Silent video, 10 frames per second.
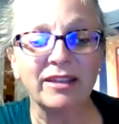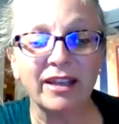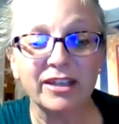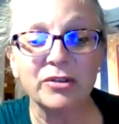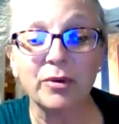I'd
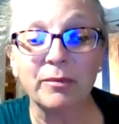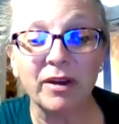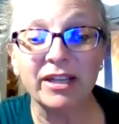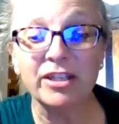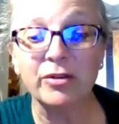like to
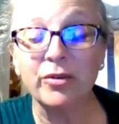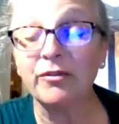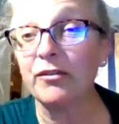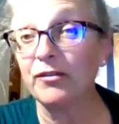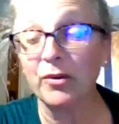remind you
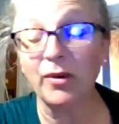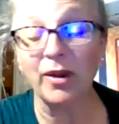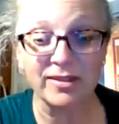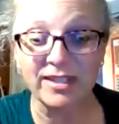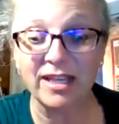of a few
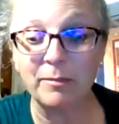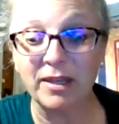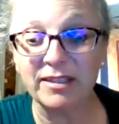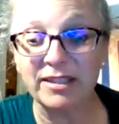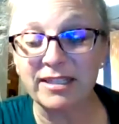
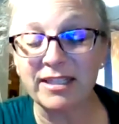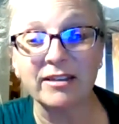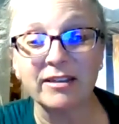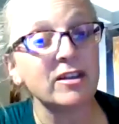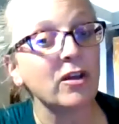housekeeping
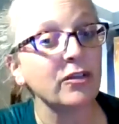details,